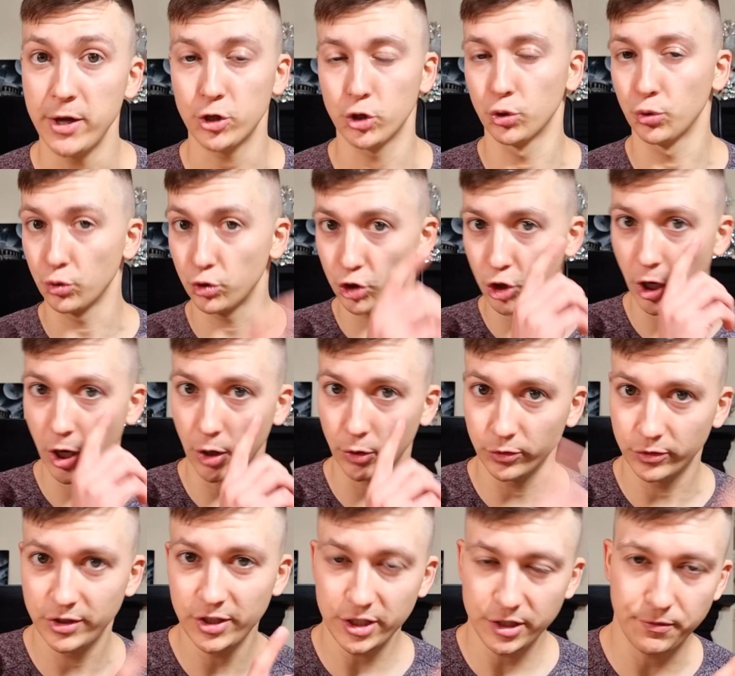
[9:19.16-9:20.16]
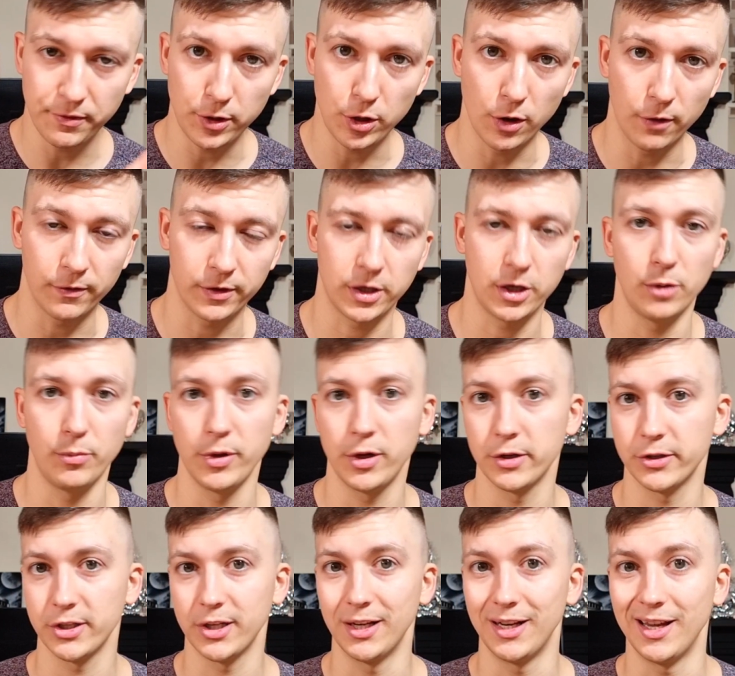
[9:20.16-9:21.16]
sure to check out this video over here,
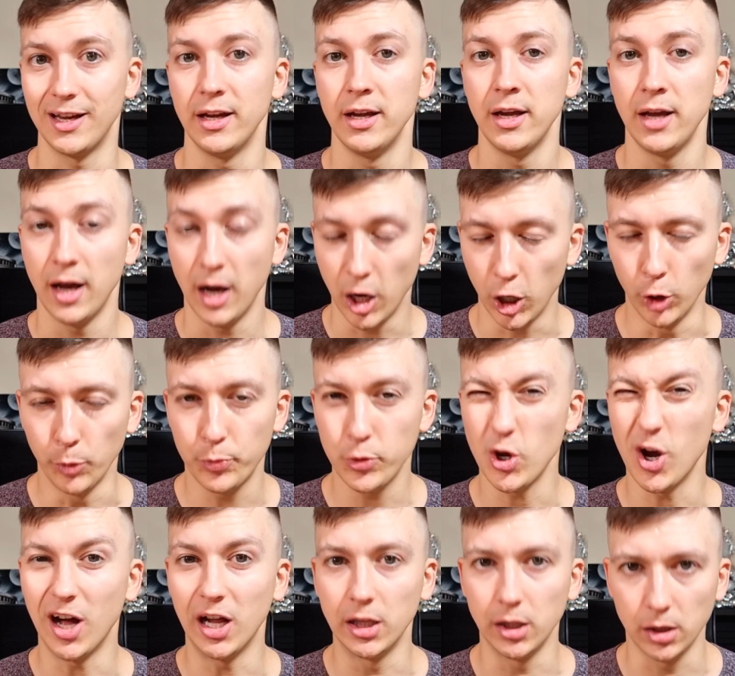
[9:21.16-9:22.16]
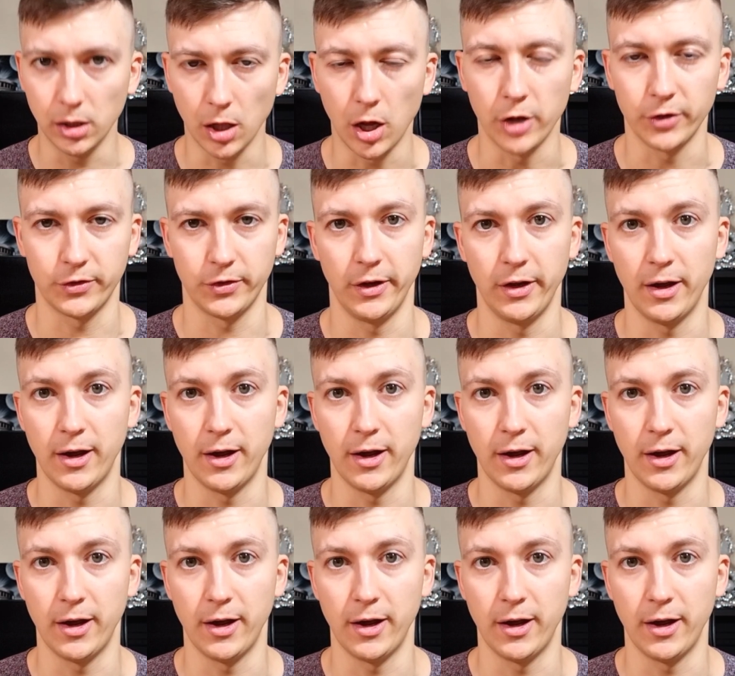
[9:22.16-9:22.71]
because it's gonna help you a lot